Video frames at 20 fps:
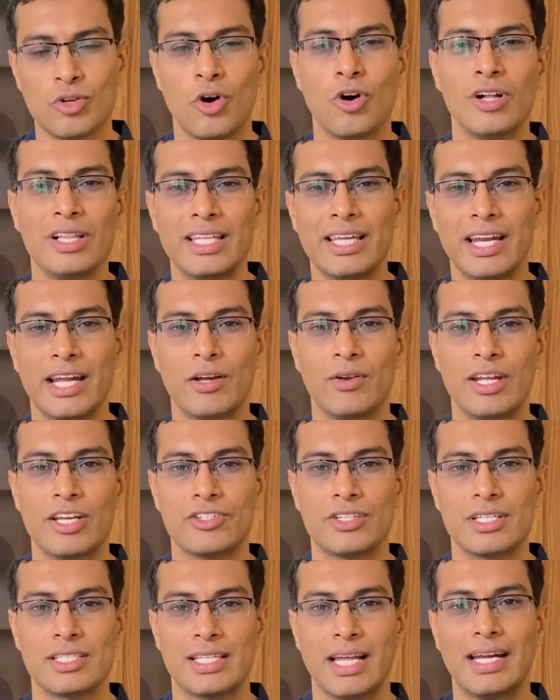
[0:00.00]
all the
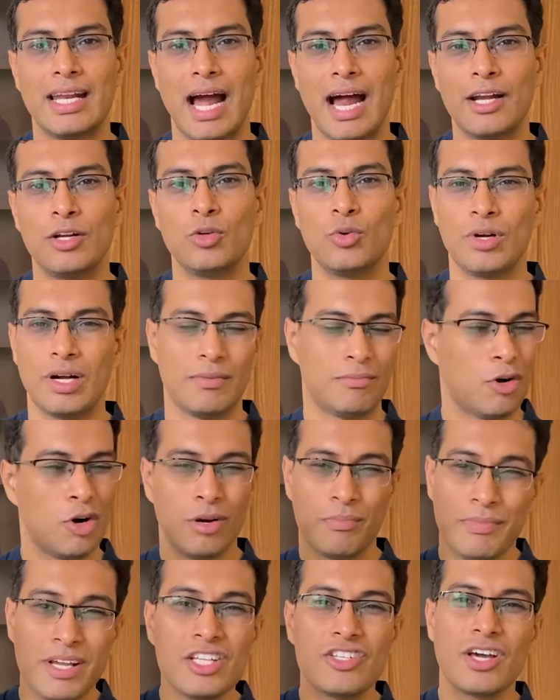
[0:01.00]
regulations that had to come,
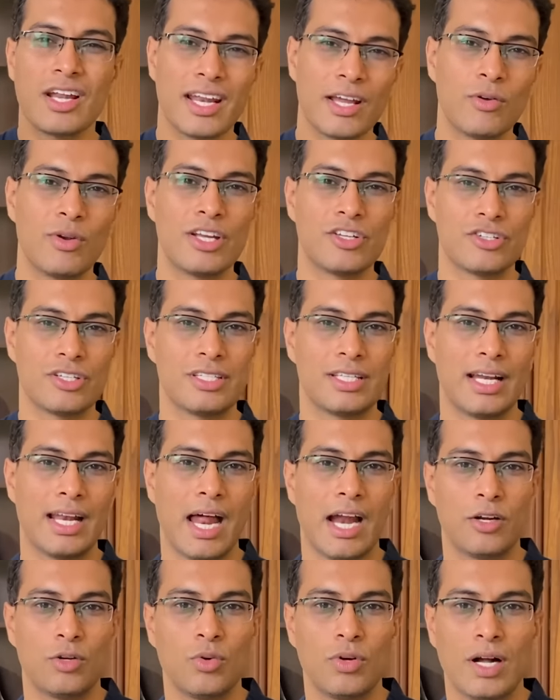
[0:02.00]
or major regulations that
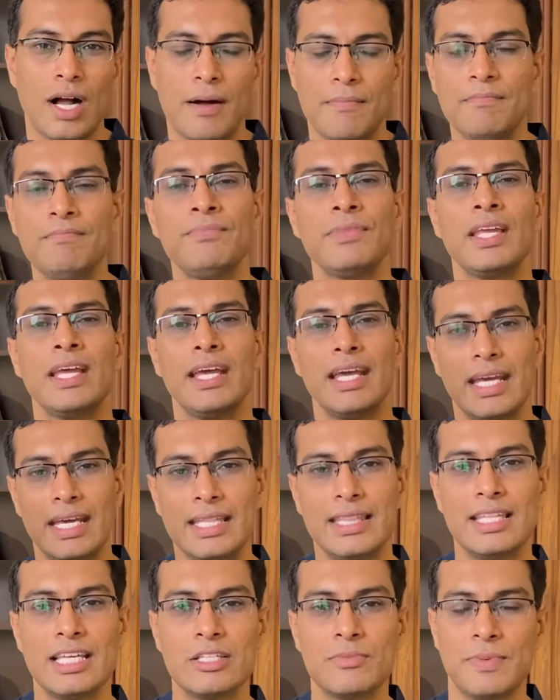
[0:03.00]
had to come
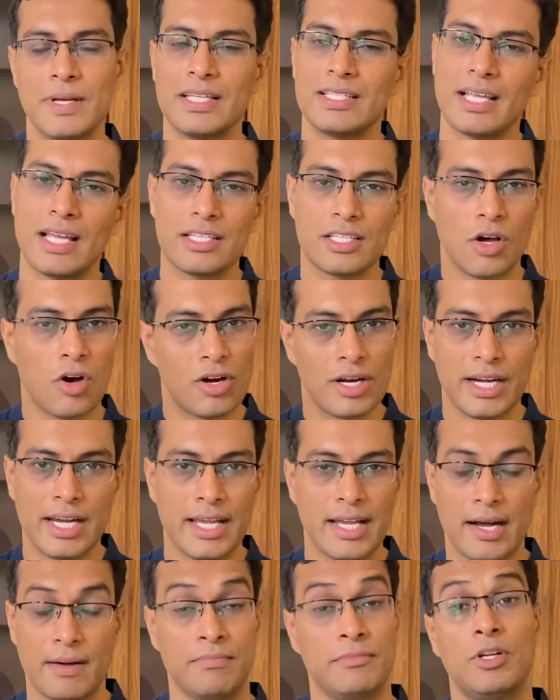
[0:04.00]
in this space, has already
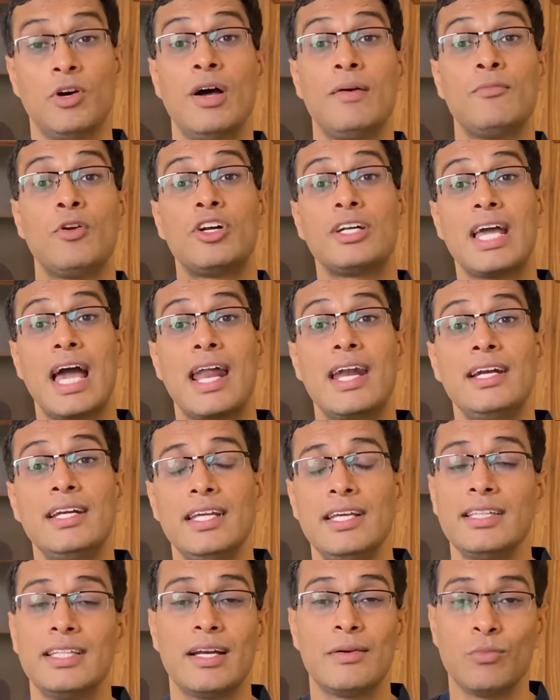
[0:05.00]
come. Now, I'm not
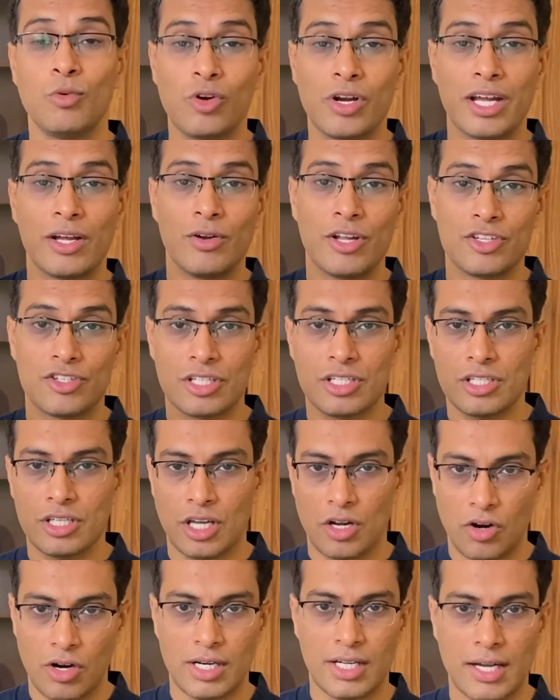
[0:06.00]
guaranteeing that more regulations
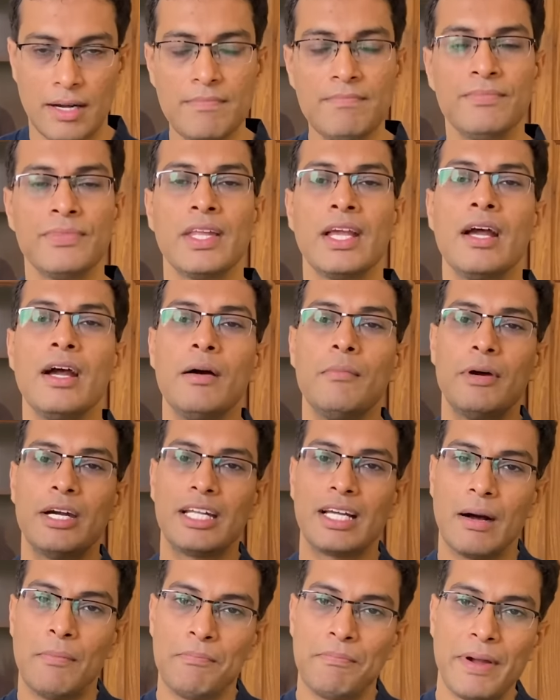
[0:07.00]
cannot come,
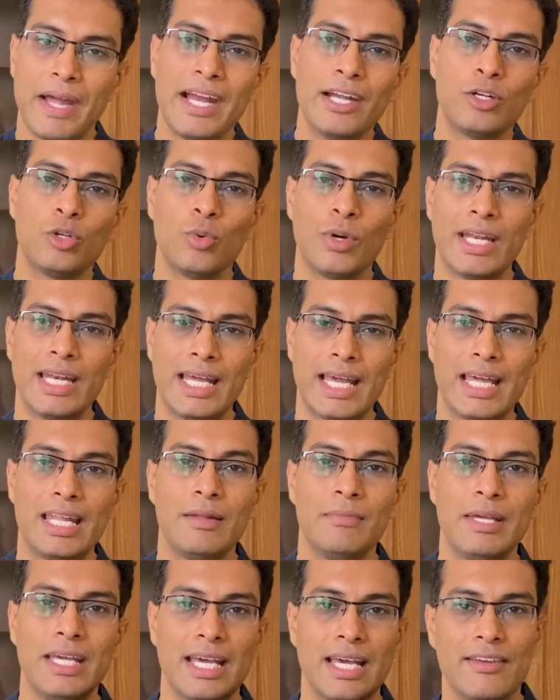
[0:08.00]
but compared to an
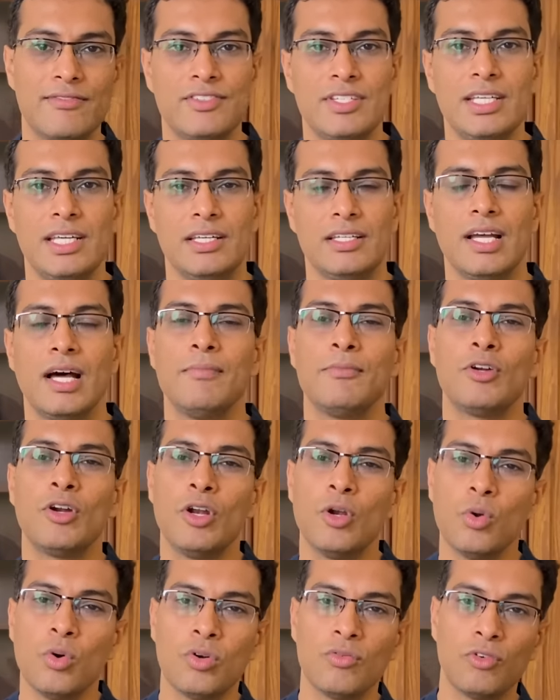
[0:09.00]
NBFC, jahan pe
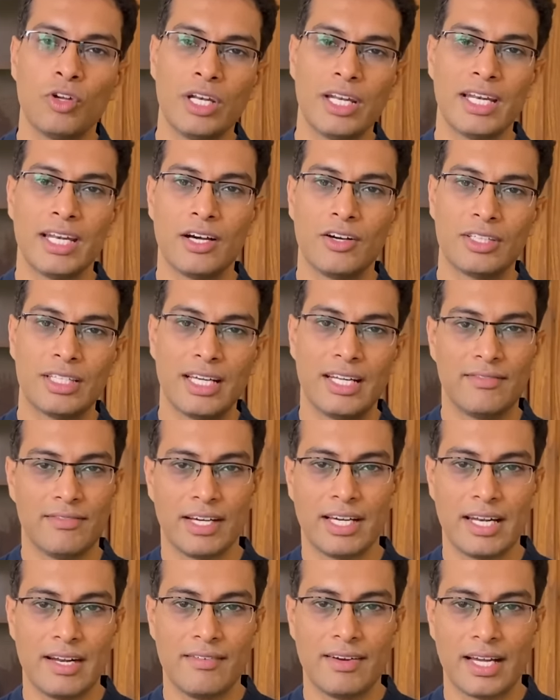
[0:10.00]
loan won lena hota hai
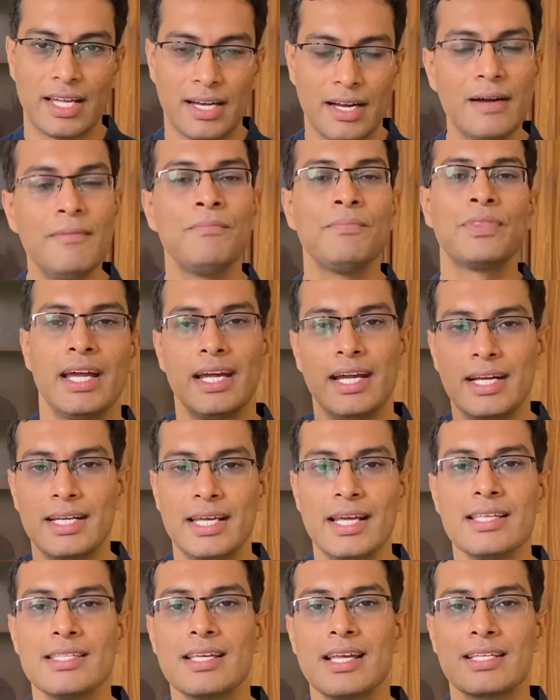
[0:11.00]
wagera wagera, it
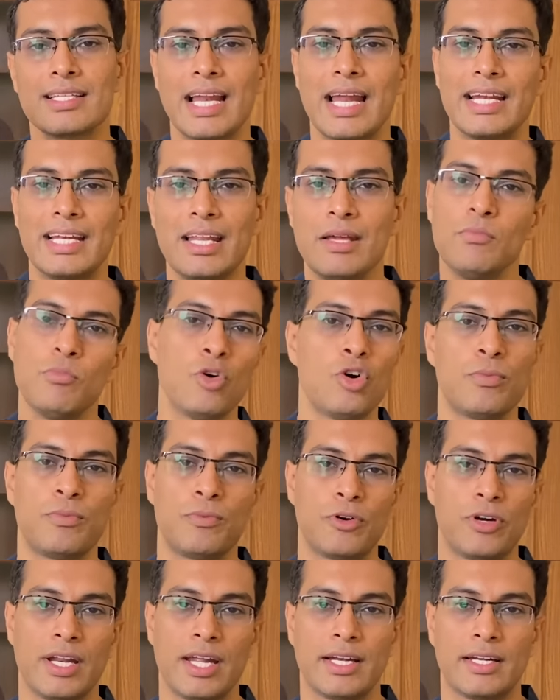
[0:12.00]
is slightly more
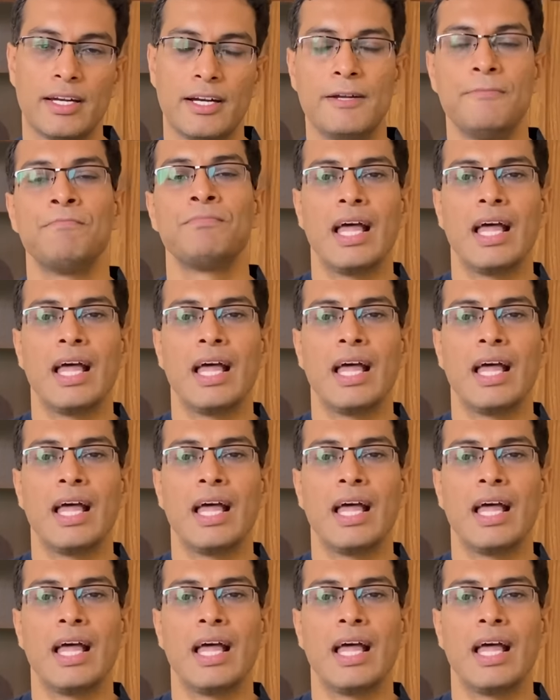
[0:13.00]
protected.